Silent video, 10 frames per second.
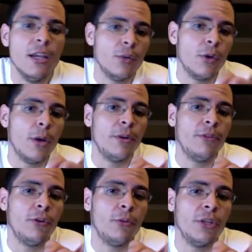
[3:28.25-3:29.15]
Gravity
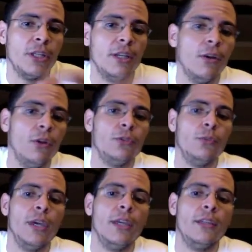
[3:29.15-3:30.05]
formula all the
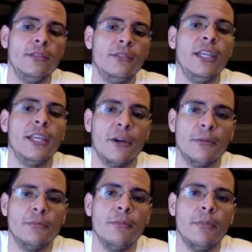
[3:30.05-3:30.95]
way. Take care.
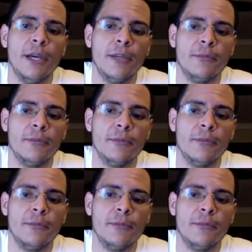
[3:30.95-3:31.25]
Bye.